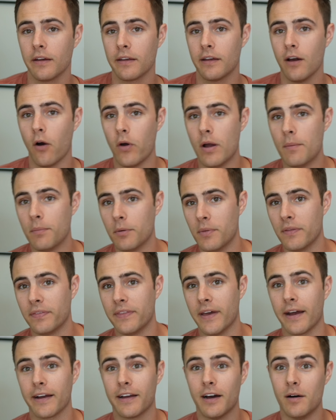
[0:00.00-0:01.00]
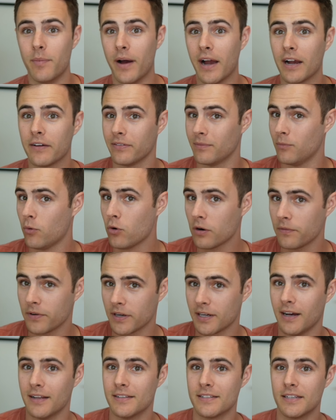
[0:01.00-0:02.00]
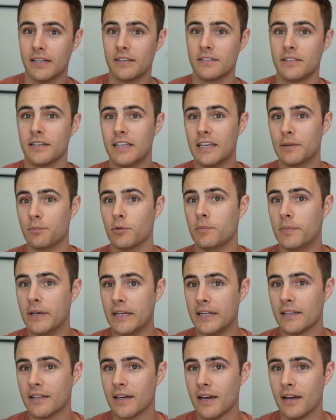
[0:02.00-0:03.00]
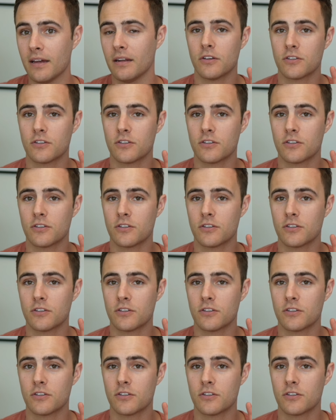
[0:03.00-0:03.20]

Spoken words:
go implement that, come back for more of your content to keep repeating that.